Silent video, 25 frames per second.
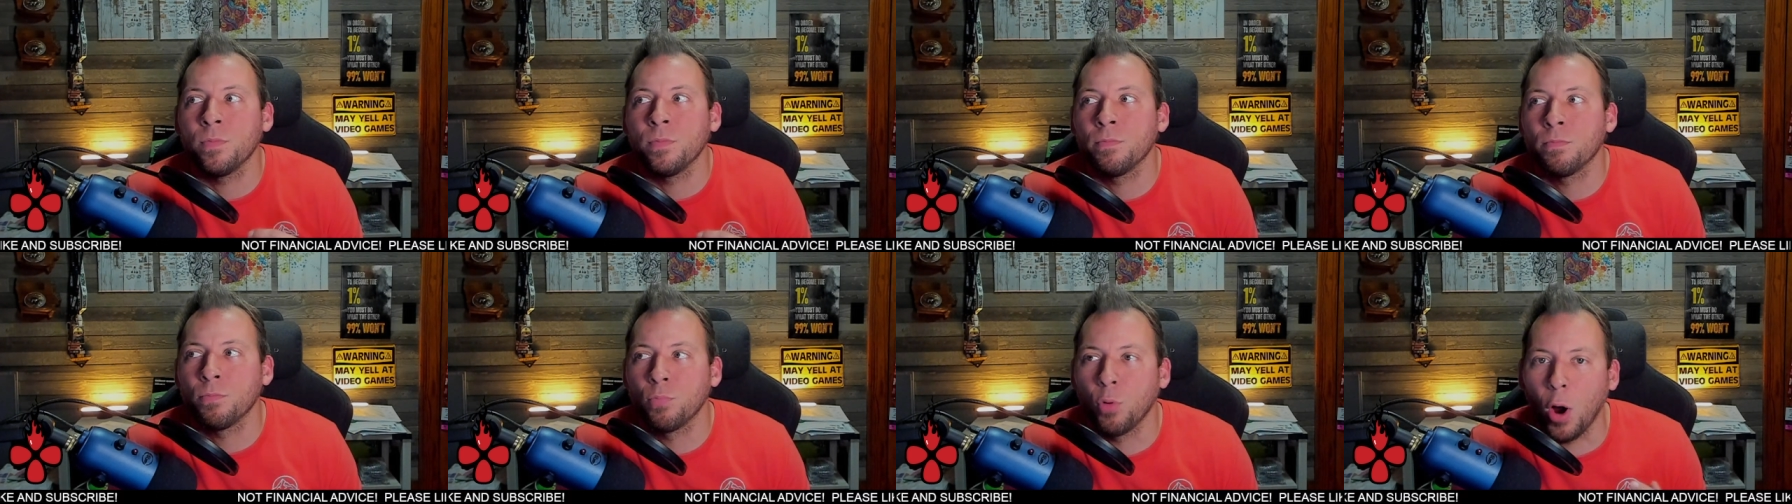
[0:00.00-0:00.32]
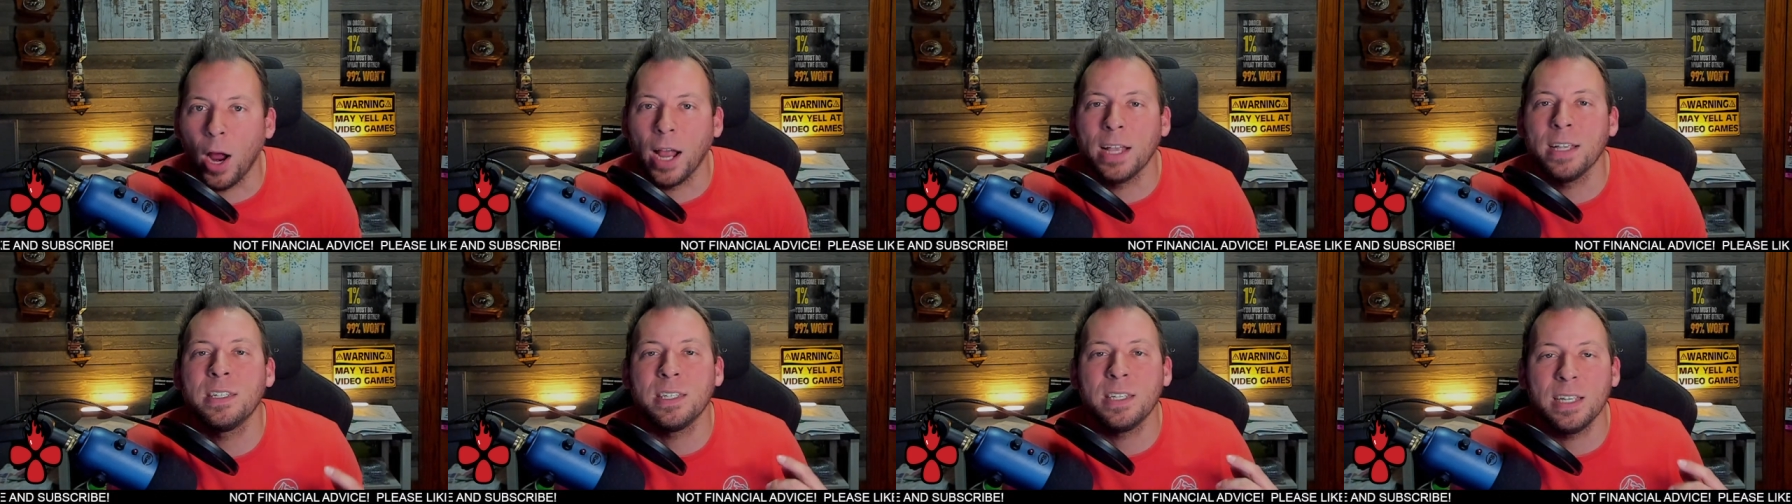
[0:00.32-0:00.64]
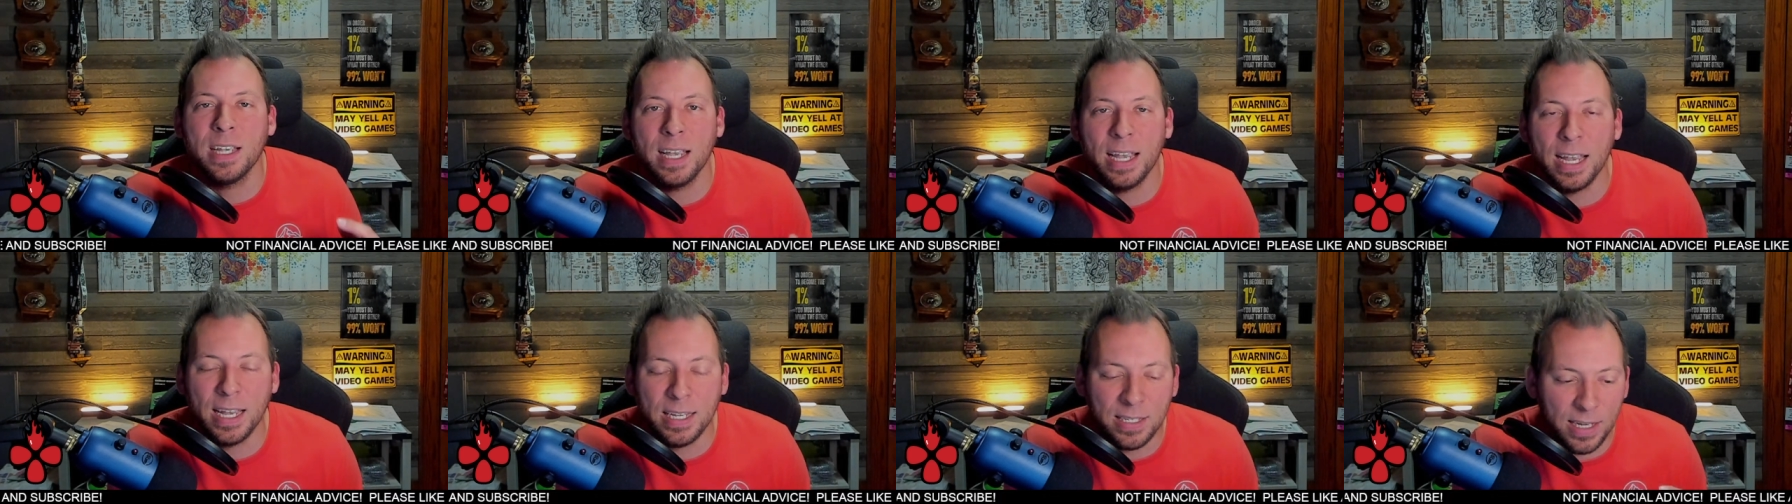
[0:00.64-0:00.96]
price
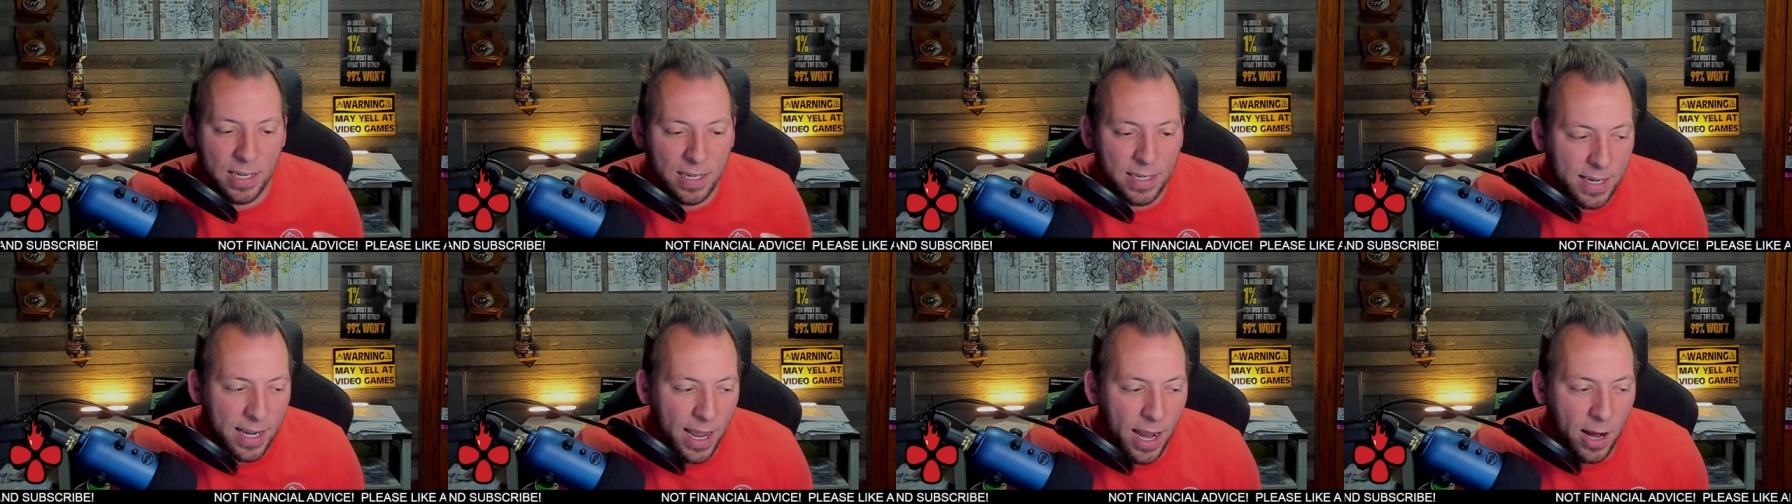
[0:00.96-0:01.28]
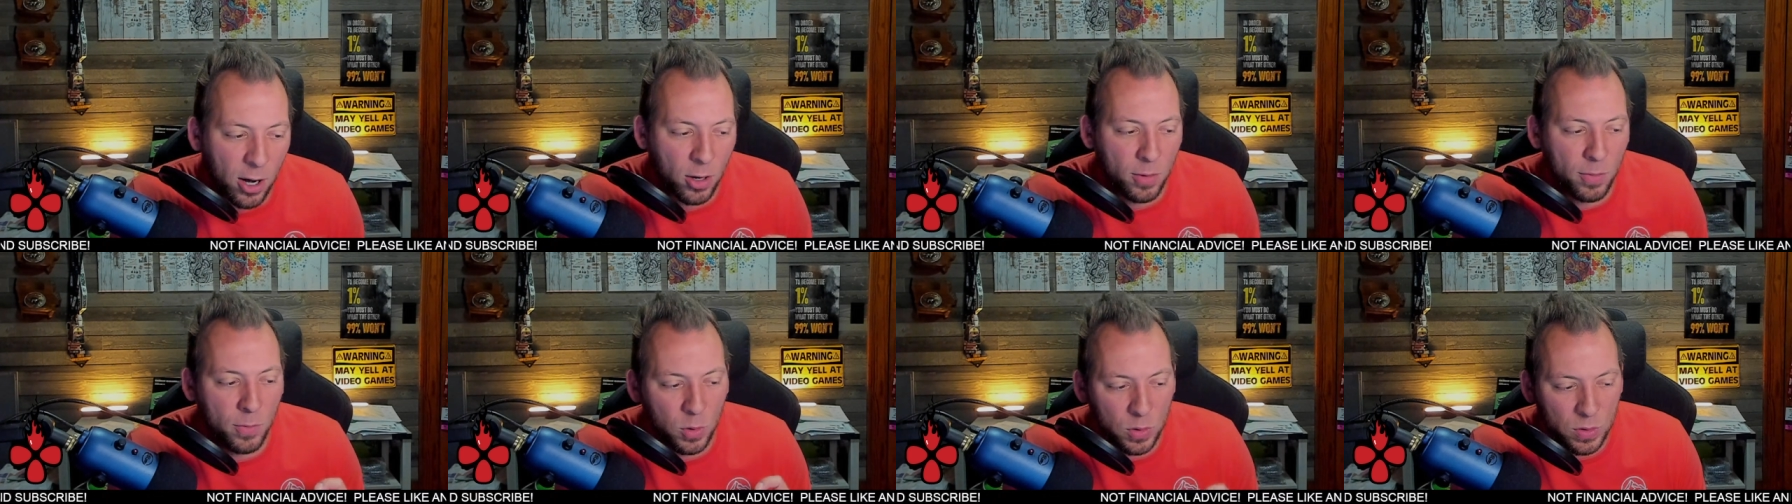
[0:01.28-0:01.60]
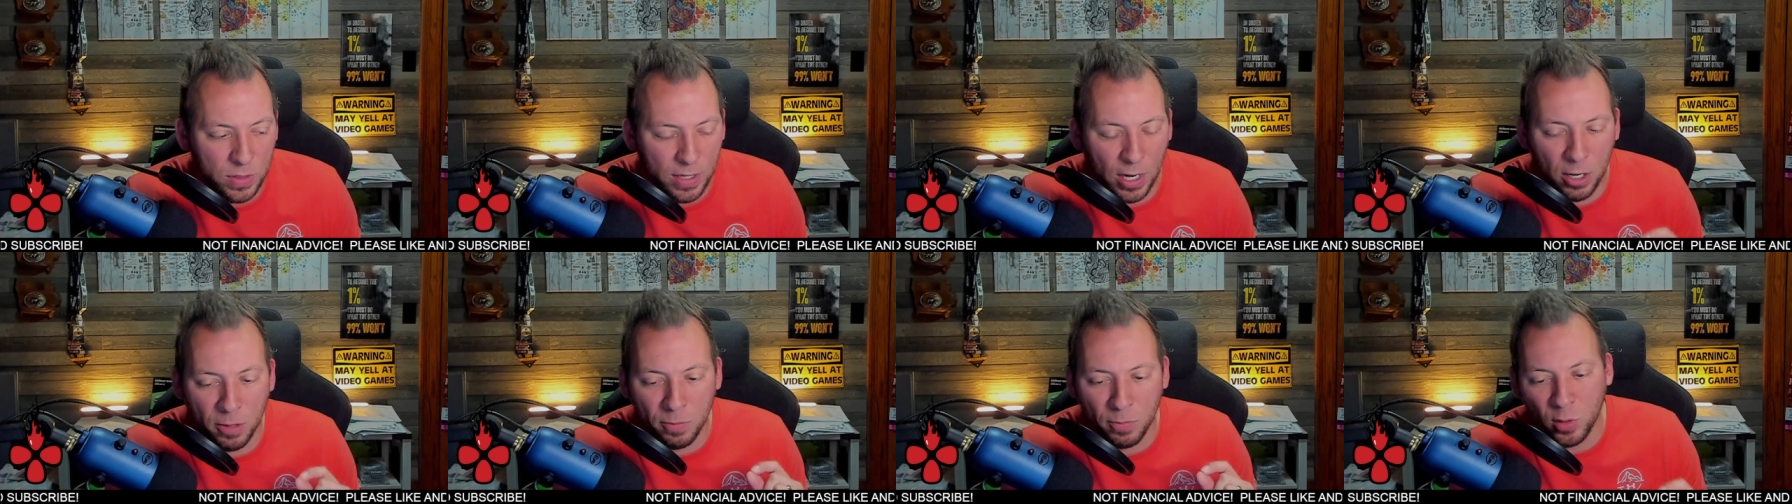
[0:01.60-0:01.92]
is a terrible,
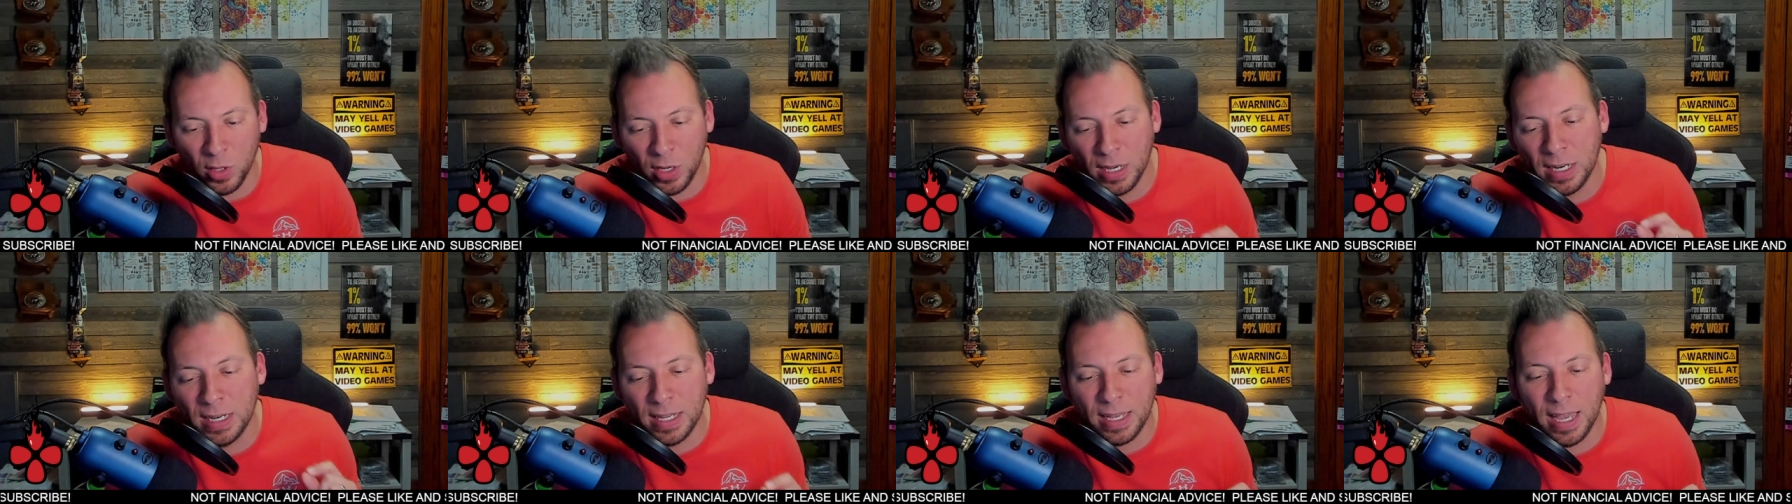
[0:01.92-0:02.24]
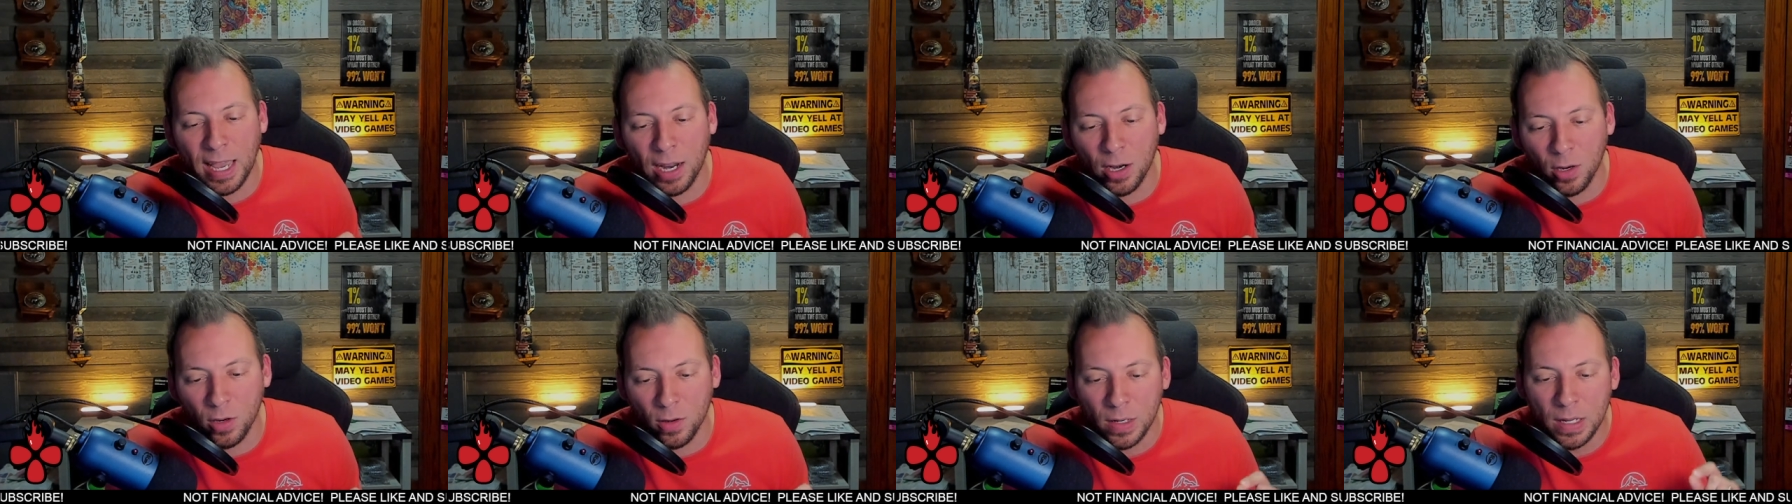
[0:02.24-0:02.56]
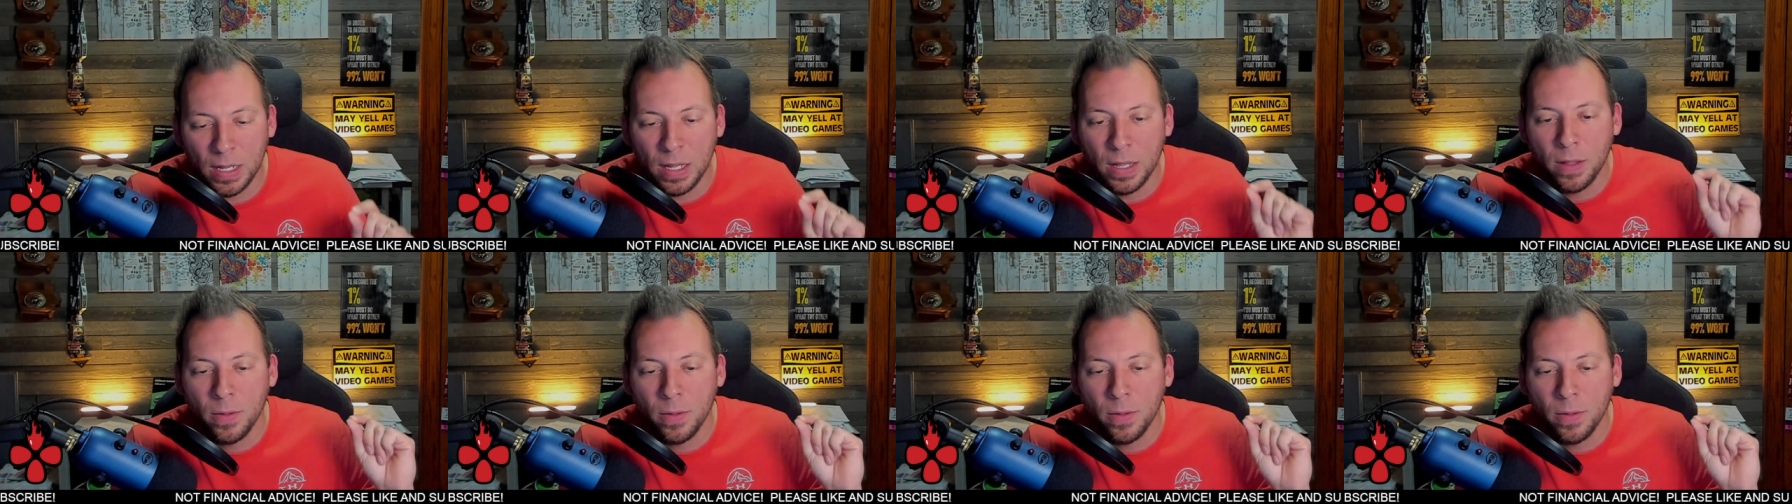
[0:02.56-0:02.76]
terrible indicator